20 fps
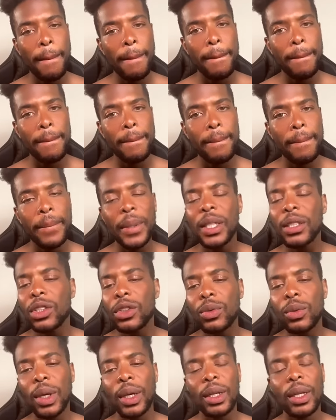you
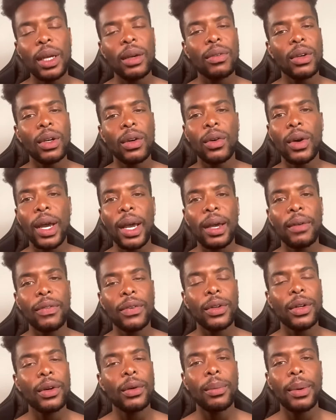ain't never cried for
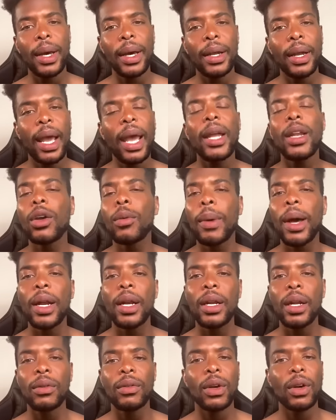nobody. Ain't nobody
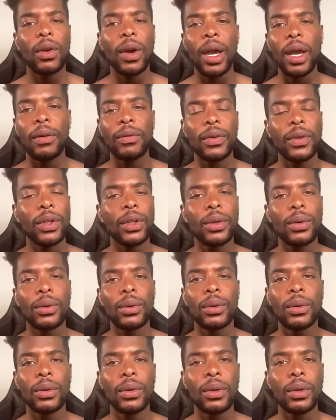never cried for you.
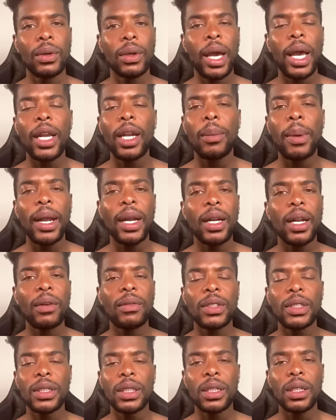Ain't nobody never
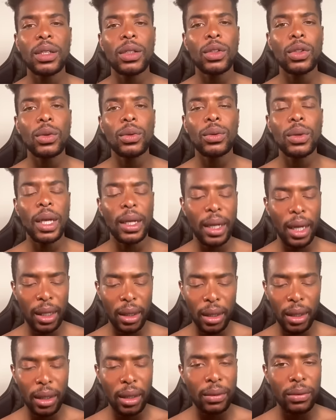tell you that they
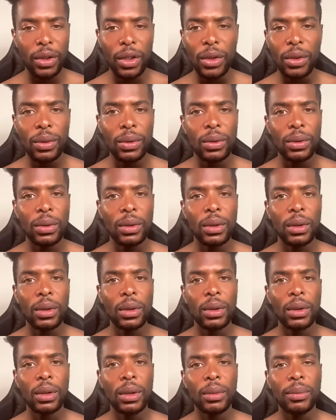loved you.
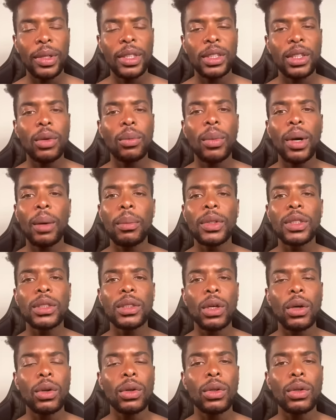Bitch, your mama
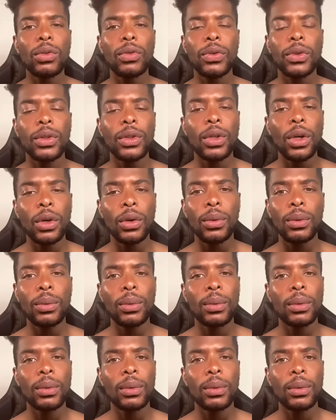sold you for dope.